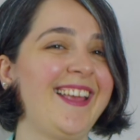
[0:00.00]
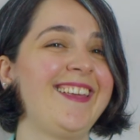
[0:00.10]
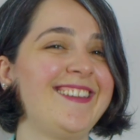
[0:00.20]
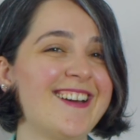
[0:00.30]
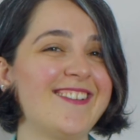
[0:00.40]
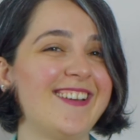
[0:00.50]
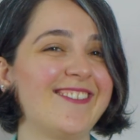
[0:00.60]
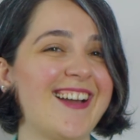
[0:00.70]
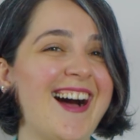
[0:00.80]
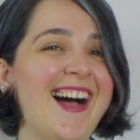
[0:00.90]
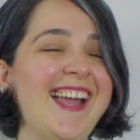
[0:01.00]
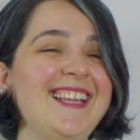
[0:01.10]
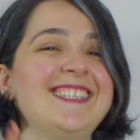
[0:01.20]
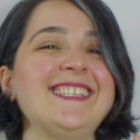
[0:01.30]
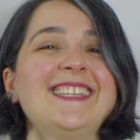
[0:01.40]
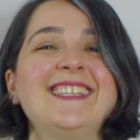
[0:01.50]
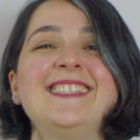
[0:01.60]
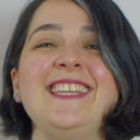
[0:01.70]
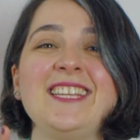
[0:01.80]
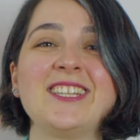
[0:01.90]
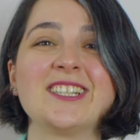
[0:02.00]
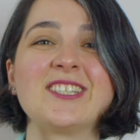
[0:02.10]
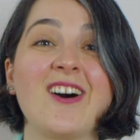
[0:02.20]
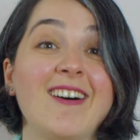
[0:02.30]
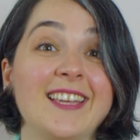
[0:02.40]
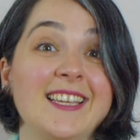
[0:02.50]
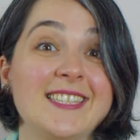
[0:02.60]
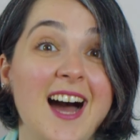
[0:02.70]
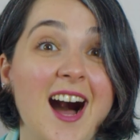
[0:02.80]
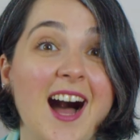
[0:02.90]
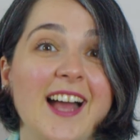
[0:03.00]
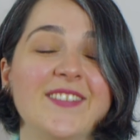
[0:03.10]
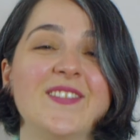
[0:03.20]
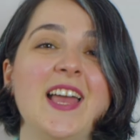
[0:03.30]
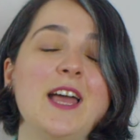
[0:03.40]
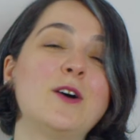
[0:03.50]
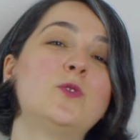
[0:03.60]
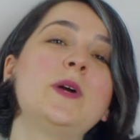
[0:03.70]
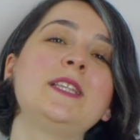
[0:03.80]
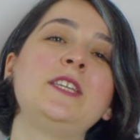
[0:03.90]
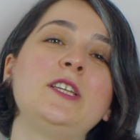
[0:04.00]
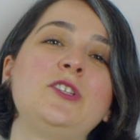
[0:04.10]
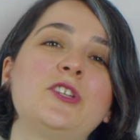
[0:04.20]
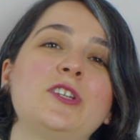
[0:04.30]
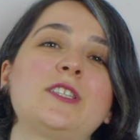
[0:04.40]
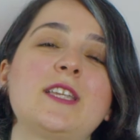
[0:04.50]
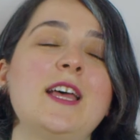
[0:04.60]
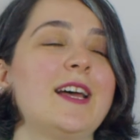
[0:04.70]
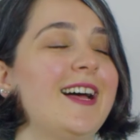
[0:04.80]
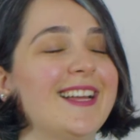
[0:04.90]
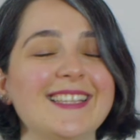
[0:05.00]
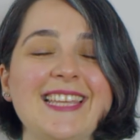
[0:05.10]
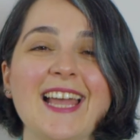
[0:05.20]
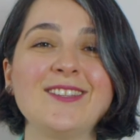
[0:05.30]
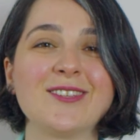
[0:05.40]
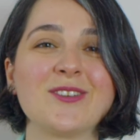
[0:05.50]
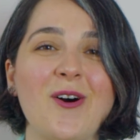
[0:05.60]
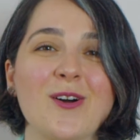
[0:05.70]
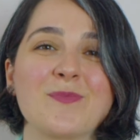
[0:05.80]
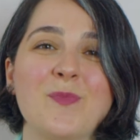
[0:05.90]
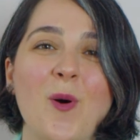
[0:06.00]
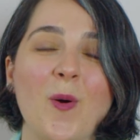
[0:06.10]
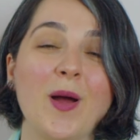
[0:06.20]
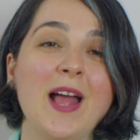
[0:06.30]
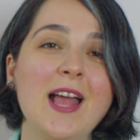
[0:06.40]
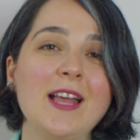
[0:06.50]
You know it, right? Teacher talking time. We teachers tend to talk more.